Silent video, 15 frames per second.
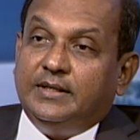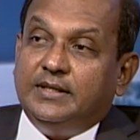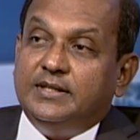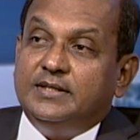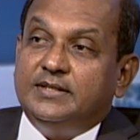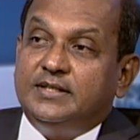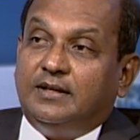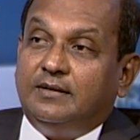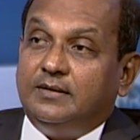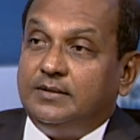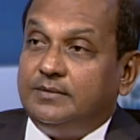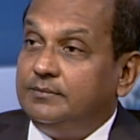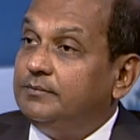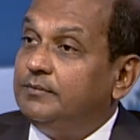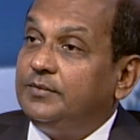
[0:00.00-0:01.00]
is our
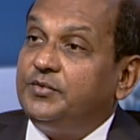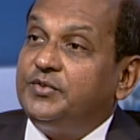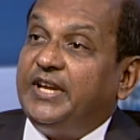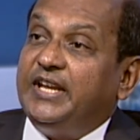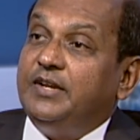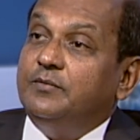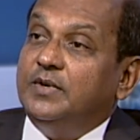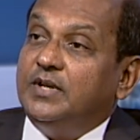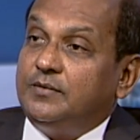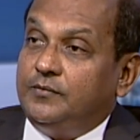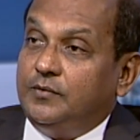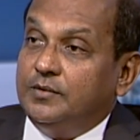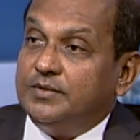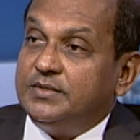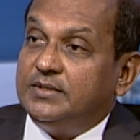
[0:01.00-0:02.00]
trained
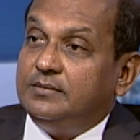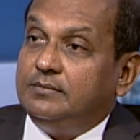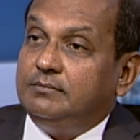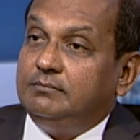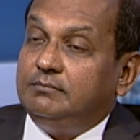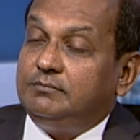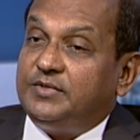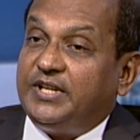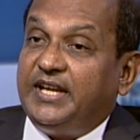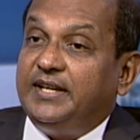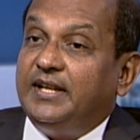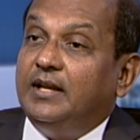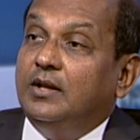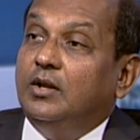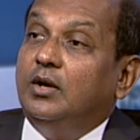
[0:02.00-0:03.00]
workforce, trained
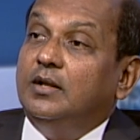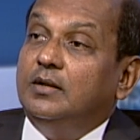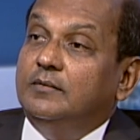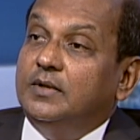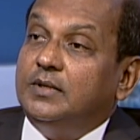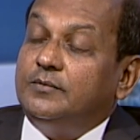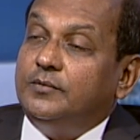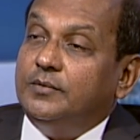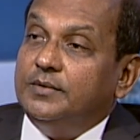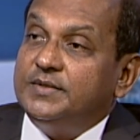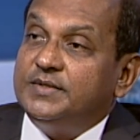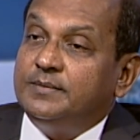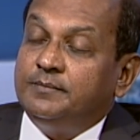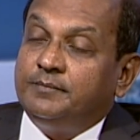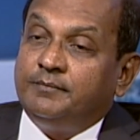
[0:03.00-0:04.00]
and loyal
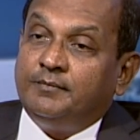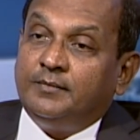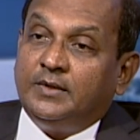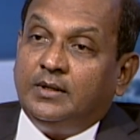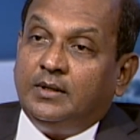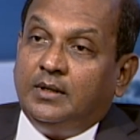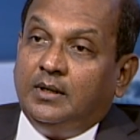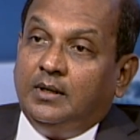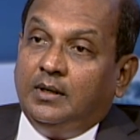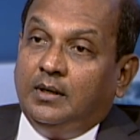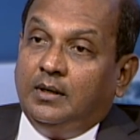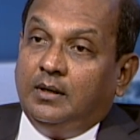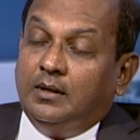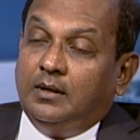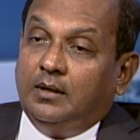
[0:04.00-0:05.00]
workforce.
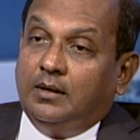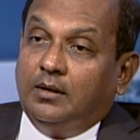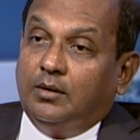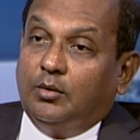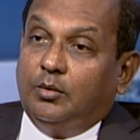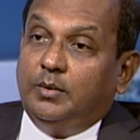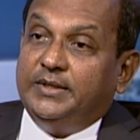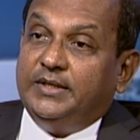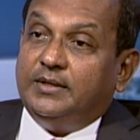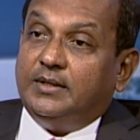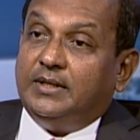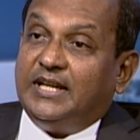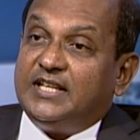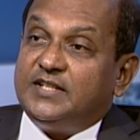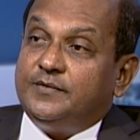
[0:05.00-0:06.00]
Over the
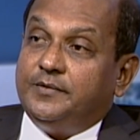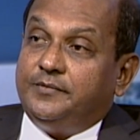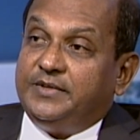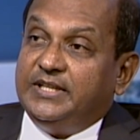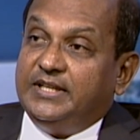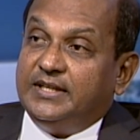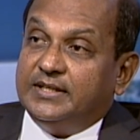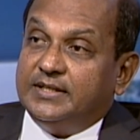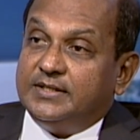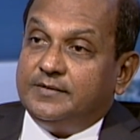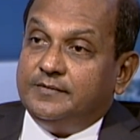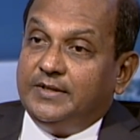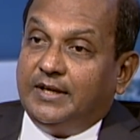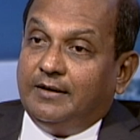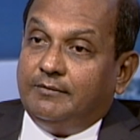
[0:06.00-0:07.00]
last 50 years,
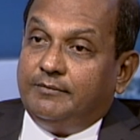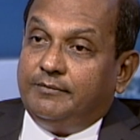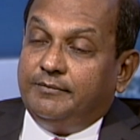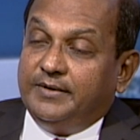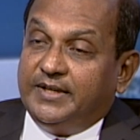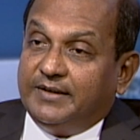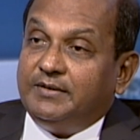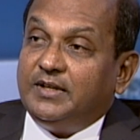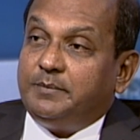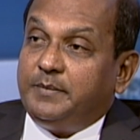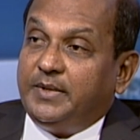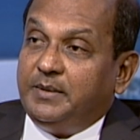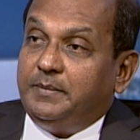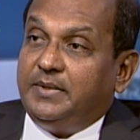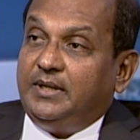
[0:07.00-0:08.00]
we have developed
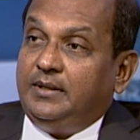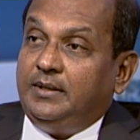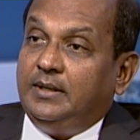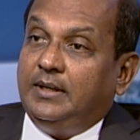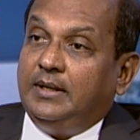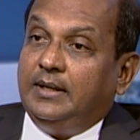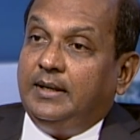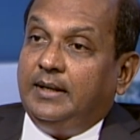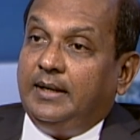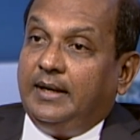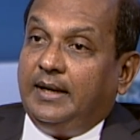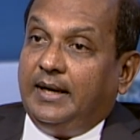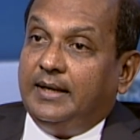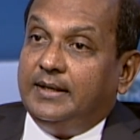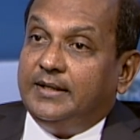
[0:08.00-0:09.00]
people
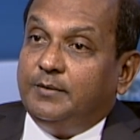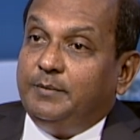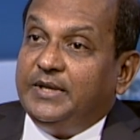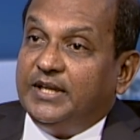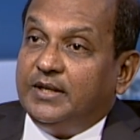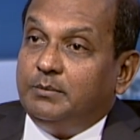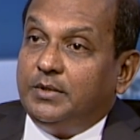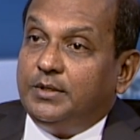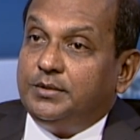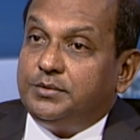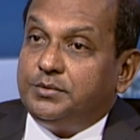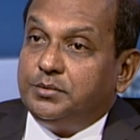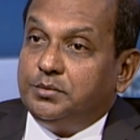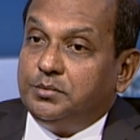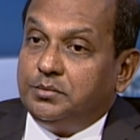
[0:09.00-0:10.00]
and they've been able
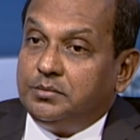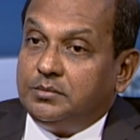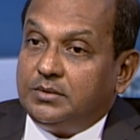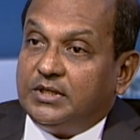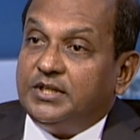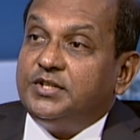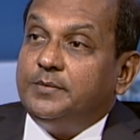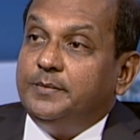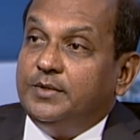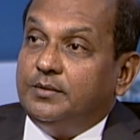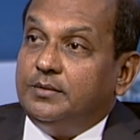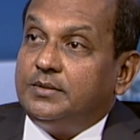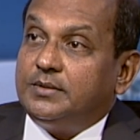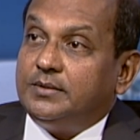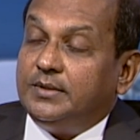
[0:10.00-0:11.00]
to
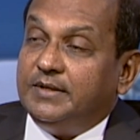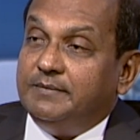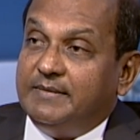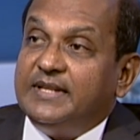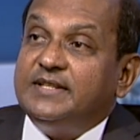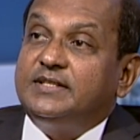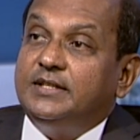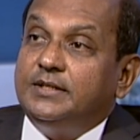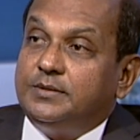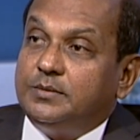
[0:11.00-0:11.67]
contribute immensely